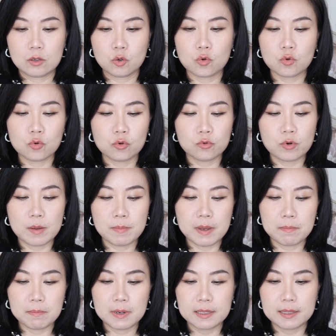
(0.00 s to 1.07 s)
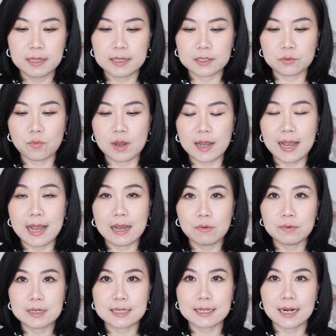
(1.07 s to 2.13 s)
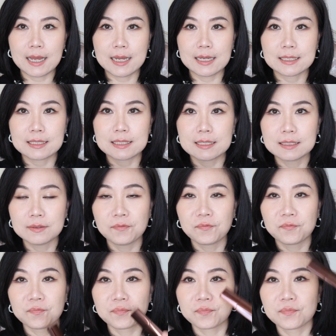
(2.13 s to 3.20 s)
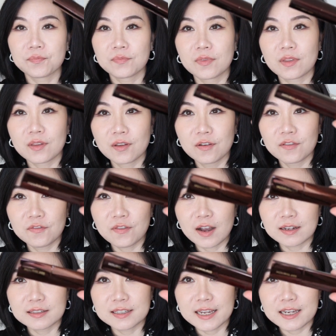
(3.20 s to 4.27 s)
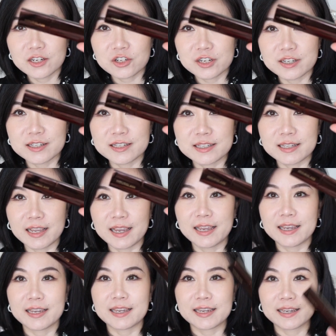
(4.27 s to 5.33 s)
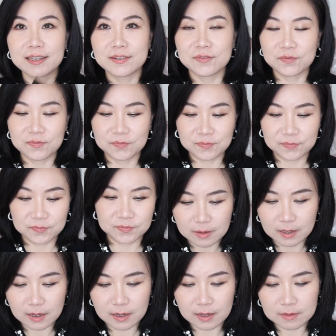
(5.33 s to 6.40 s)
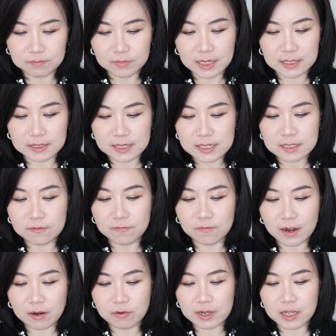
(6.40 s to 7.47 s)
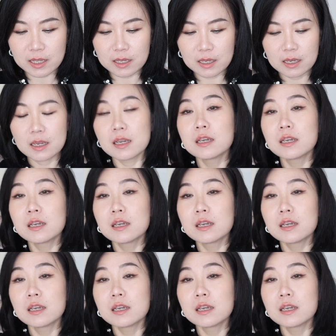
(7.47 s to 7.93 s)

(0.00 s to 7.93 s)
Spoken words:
Who remember this? What, hourglass foundation stick. It is very